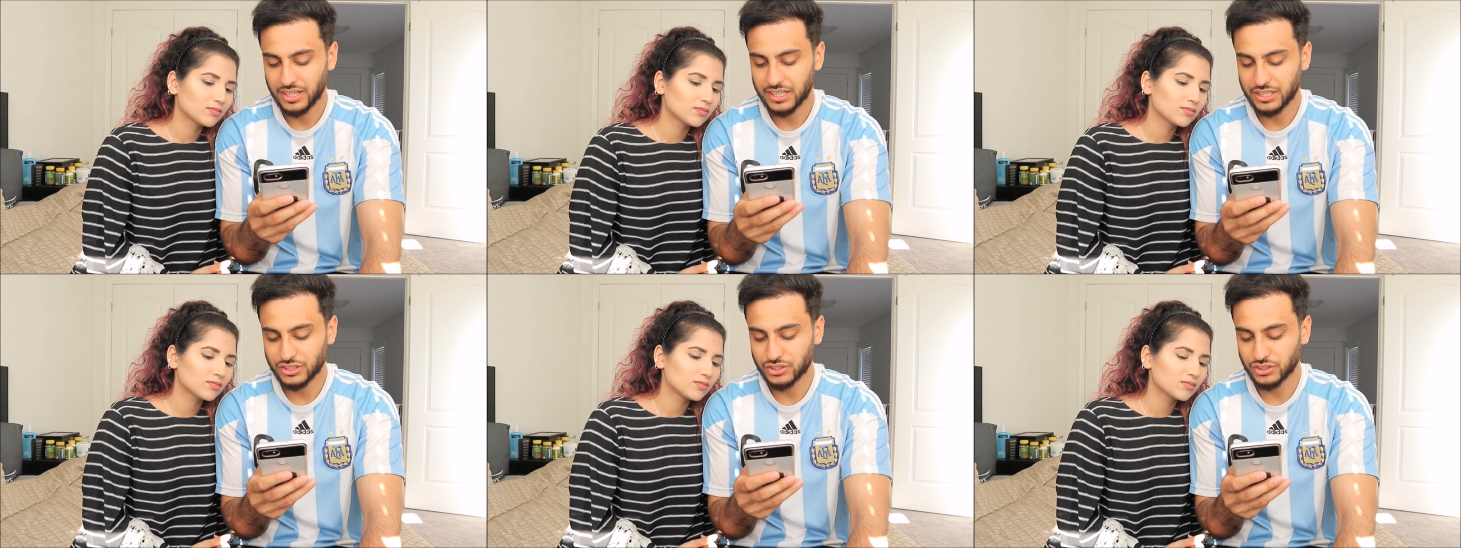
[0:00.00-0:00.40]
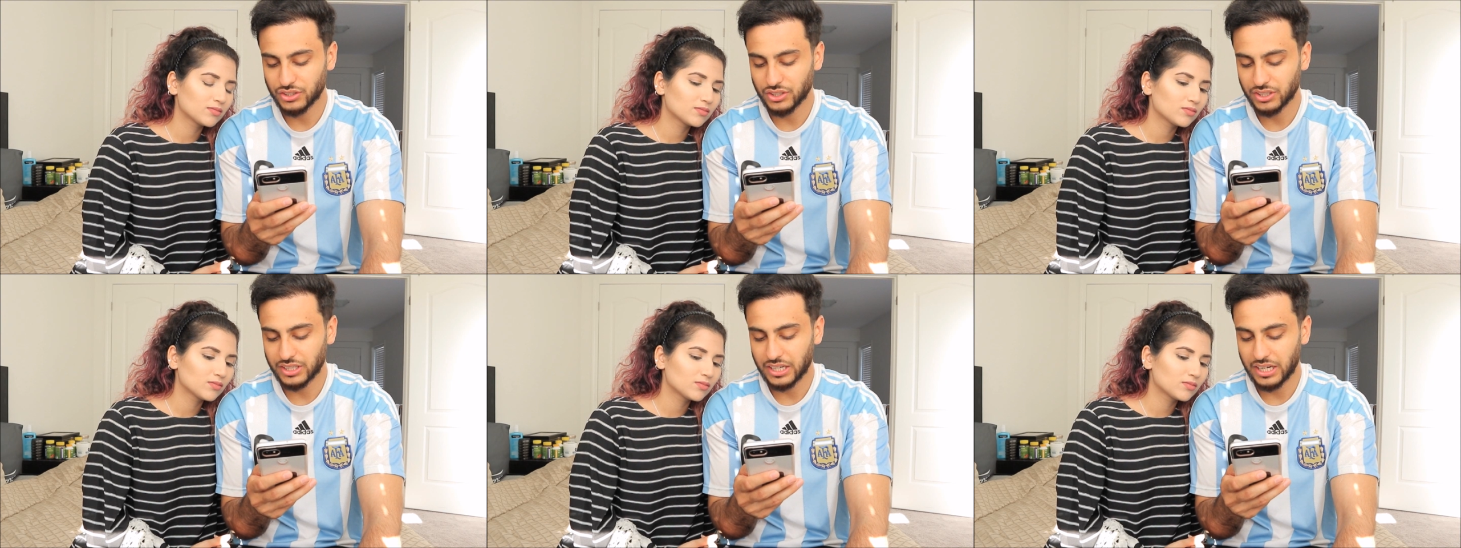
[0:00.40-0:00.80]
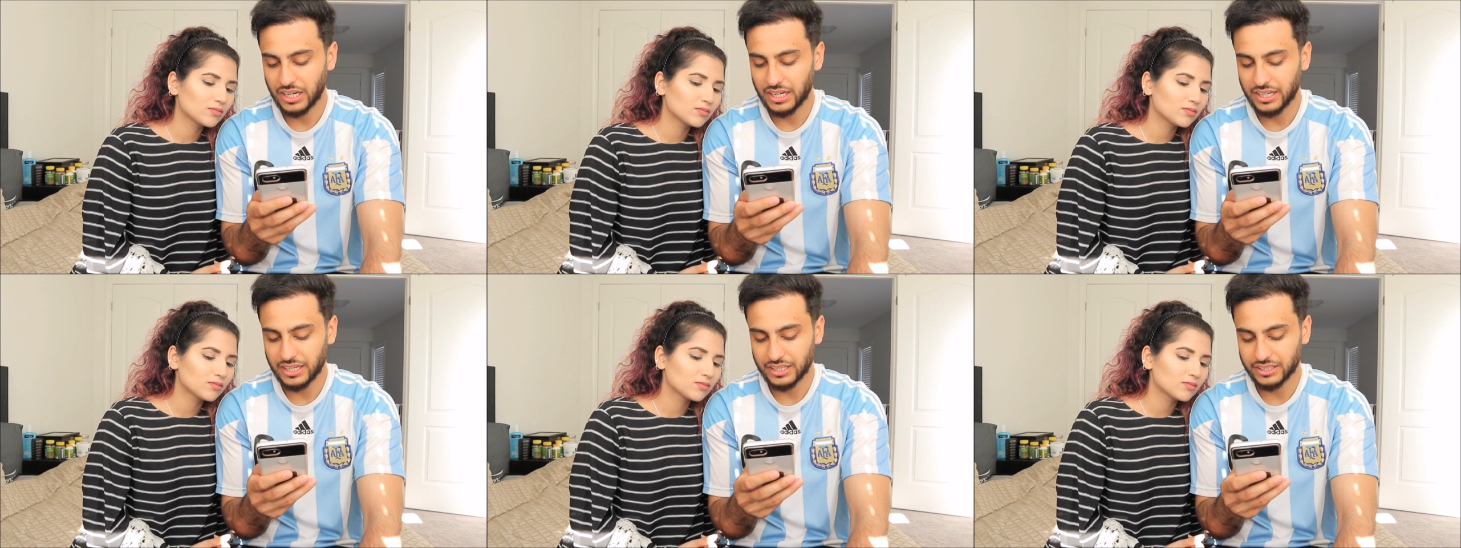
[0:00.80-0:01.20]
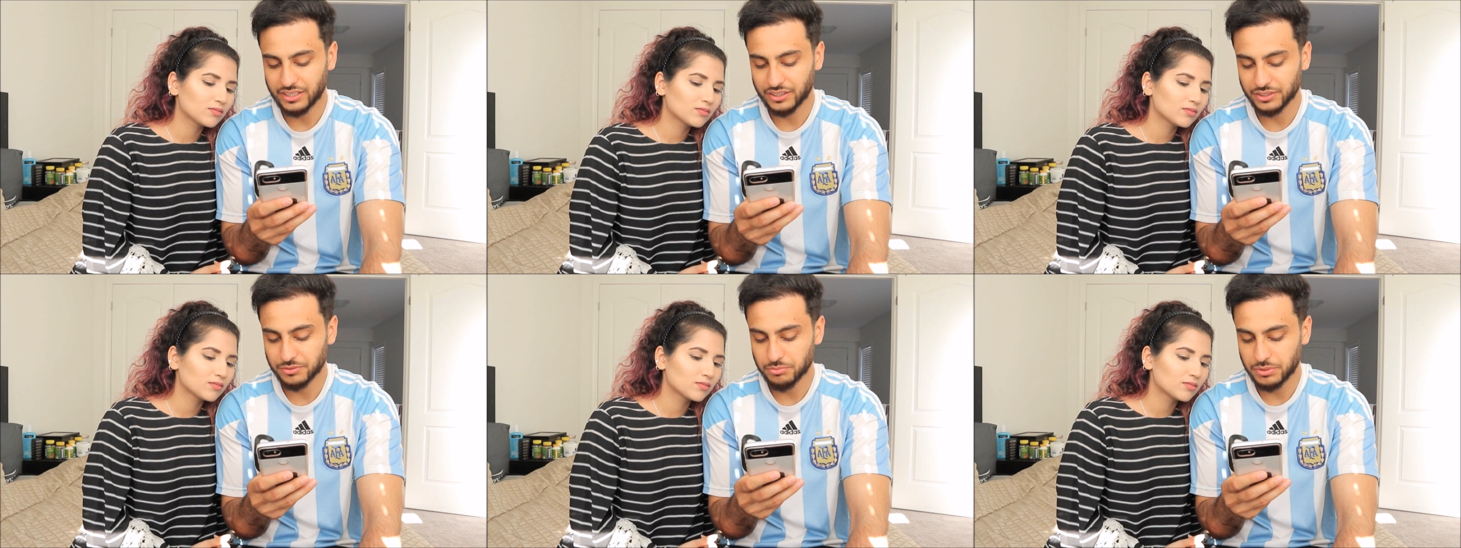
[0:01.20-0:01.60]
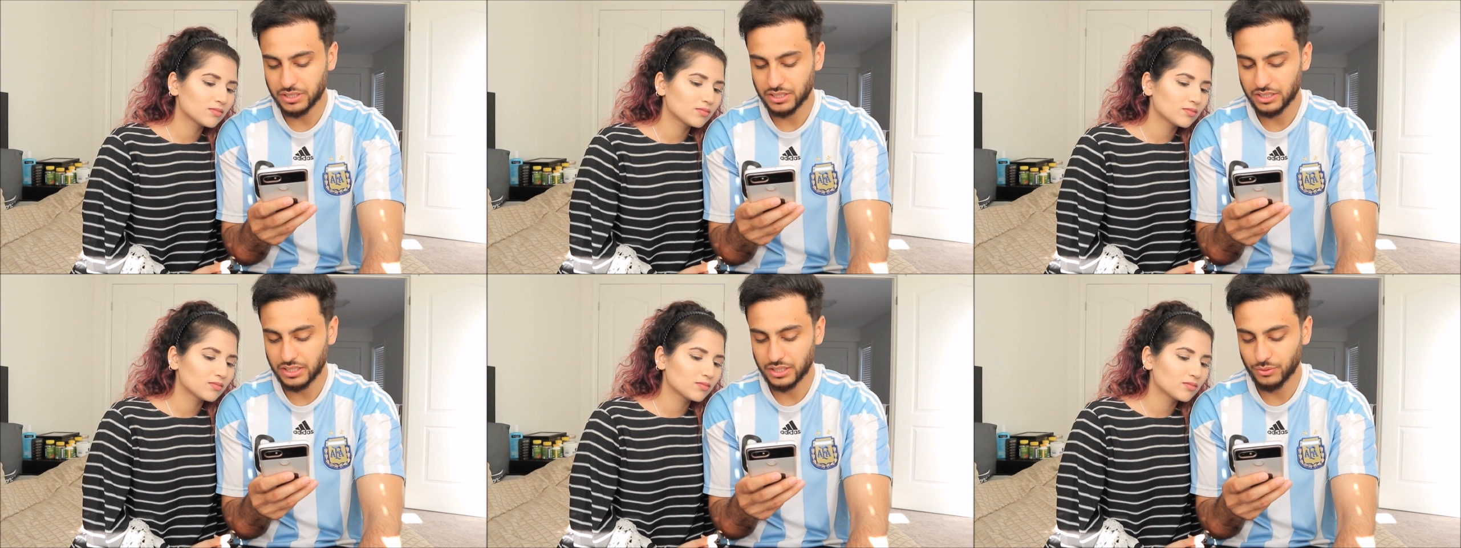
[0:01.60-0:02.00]
Speaker 1: He's a good guy and tells
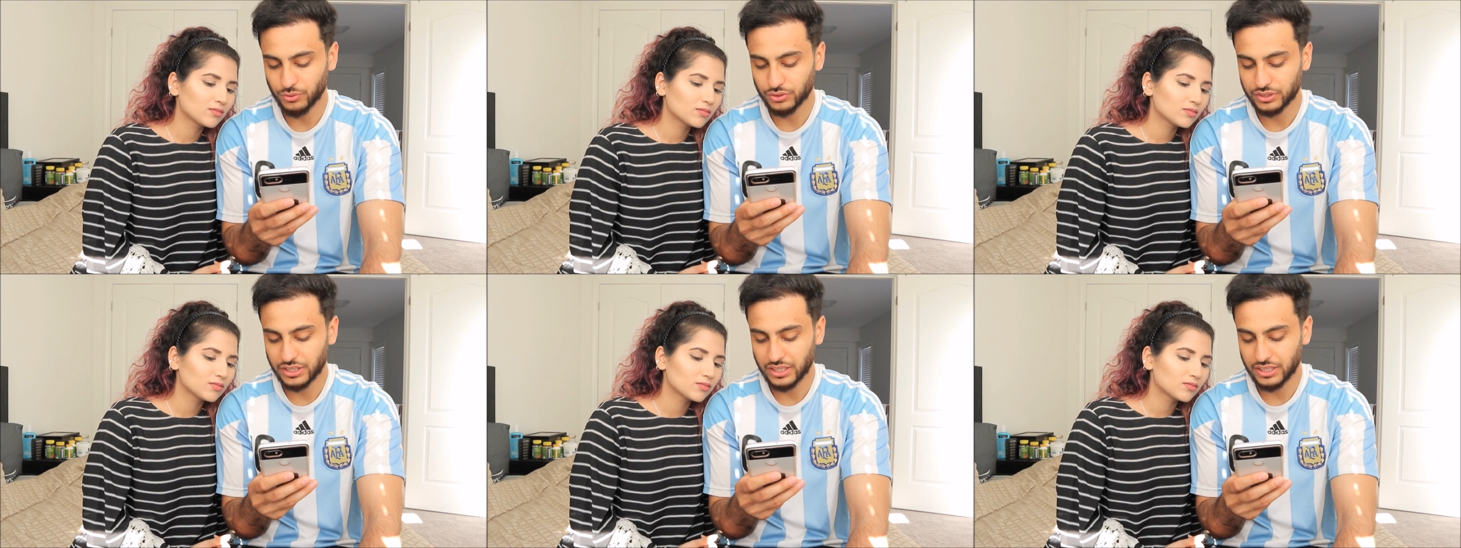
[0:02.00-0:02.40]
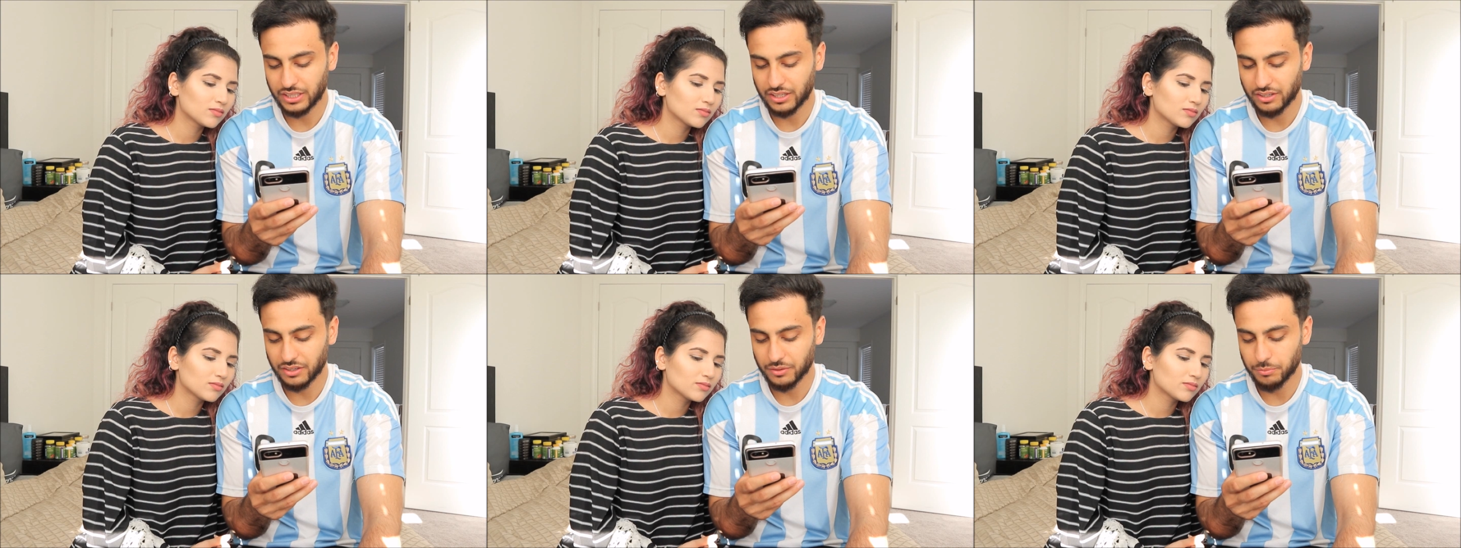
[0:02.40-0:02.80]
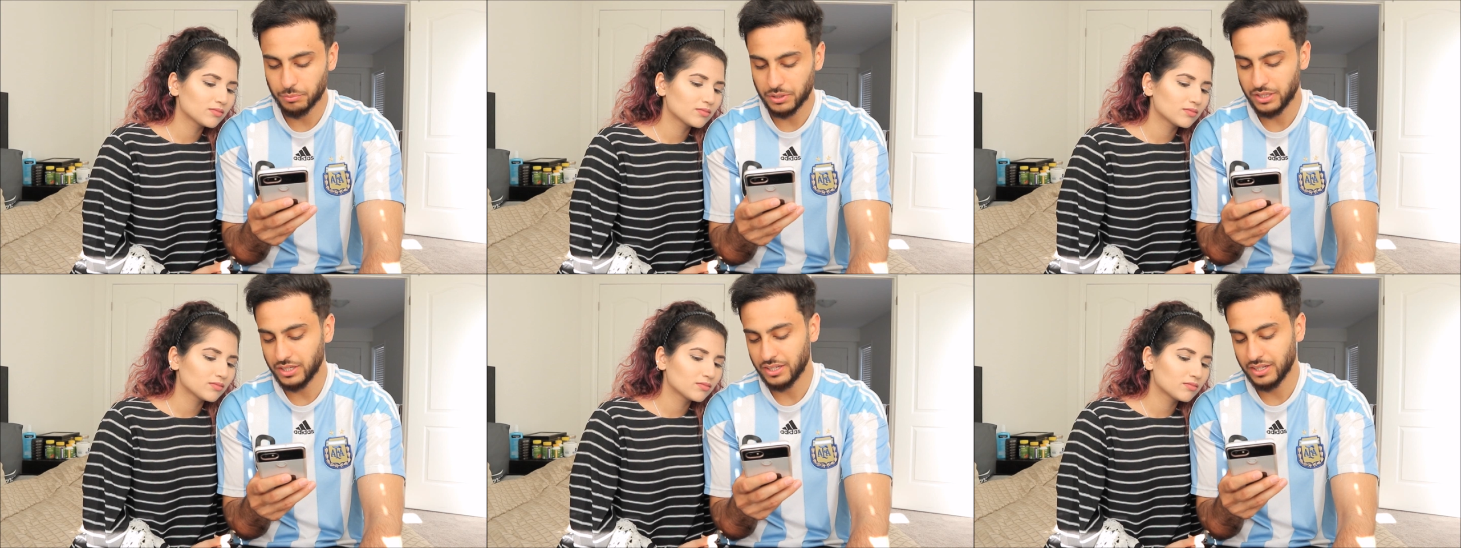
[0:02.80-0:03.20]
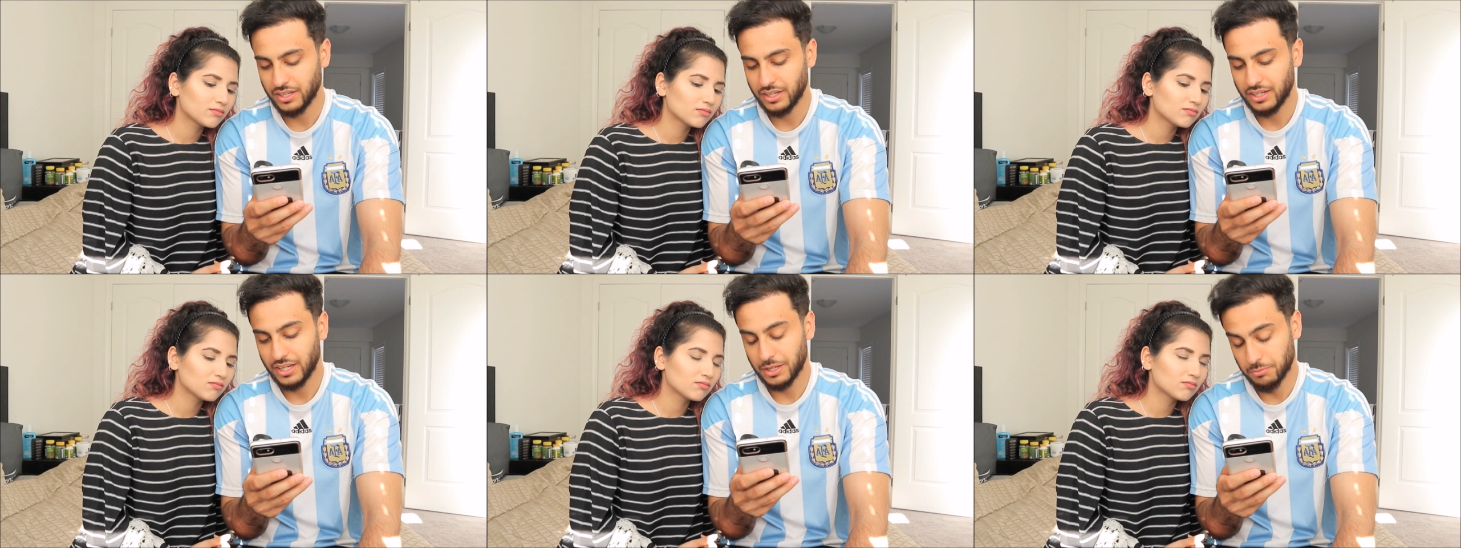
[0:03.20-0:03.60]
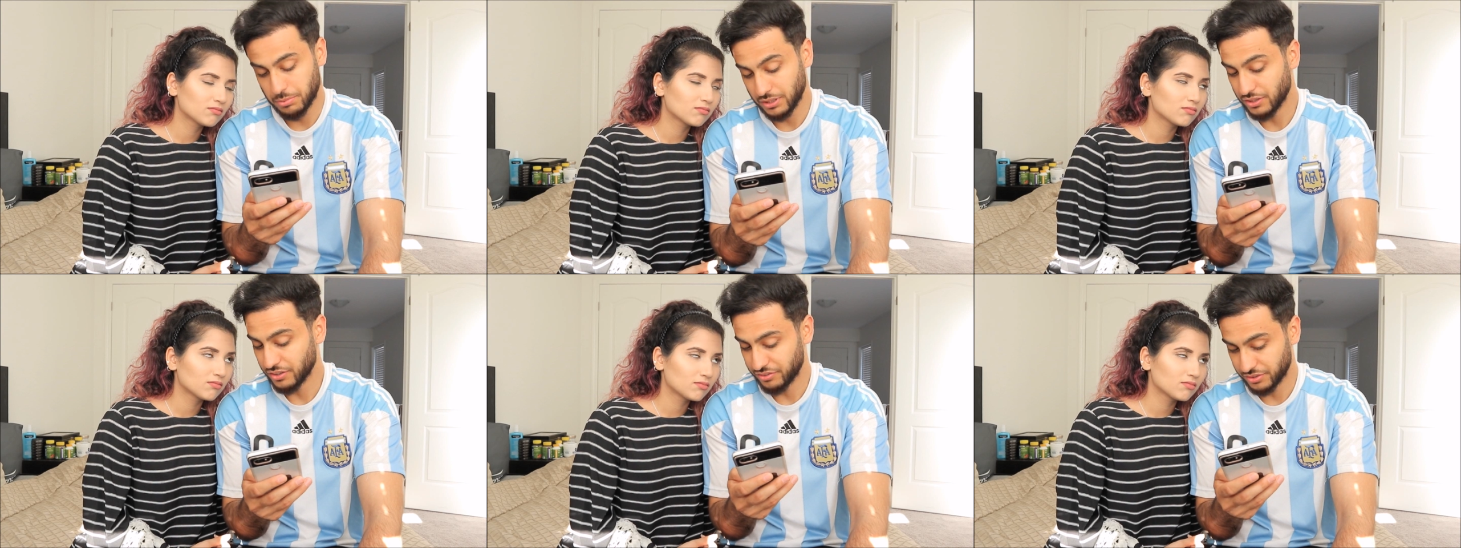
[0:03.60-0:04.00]
me he will take care of me and
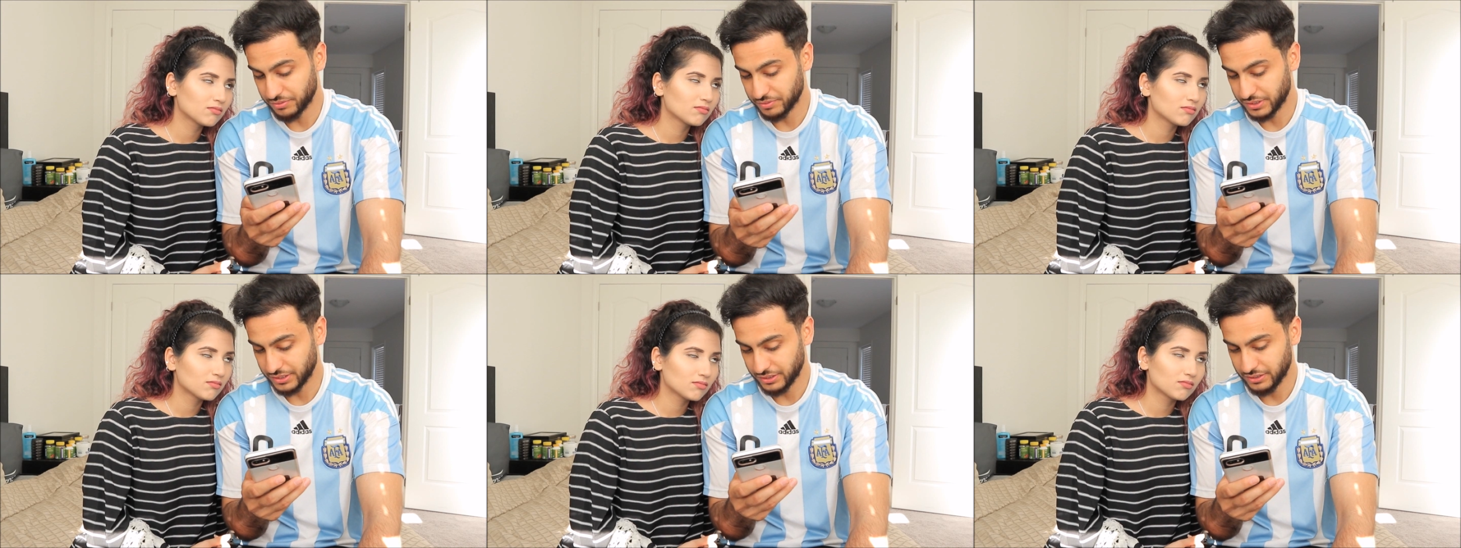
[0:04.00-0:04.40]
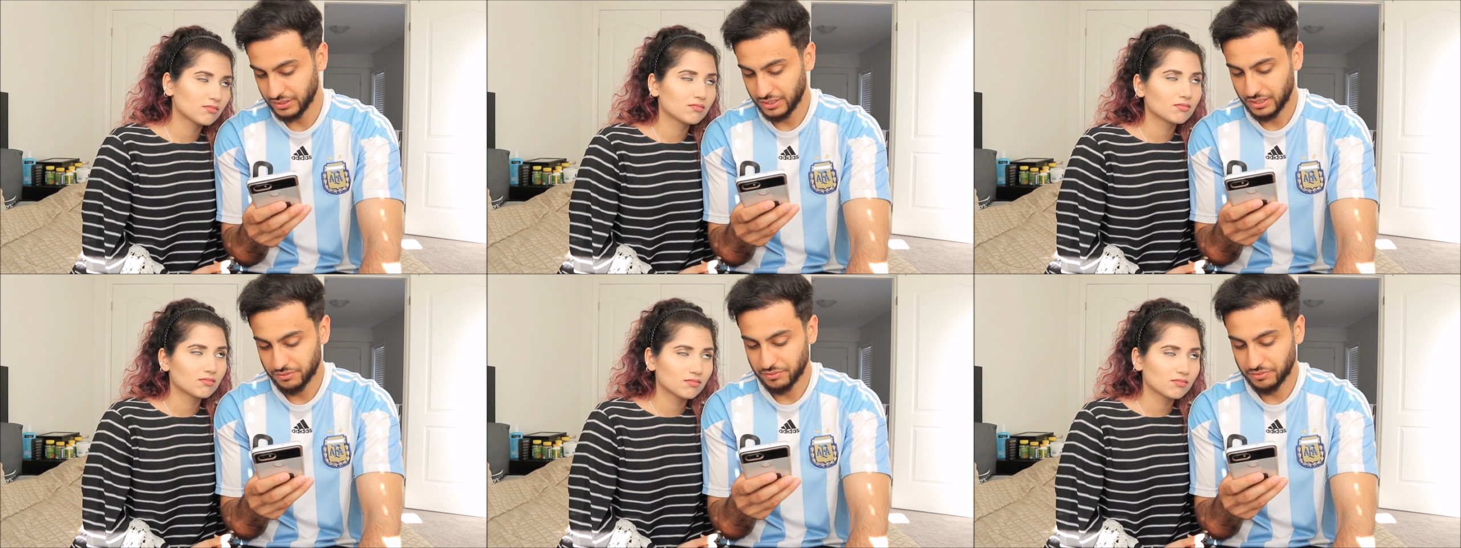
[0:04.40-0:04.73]
be there for me.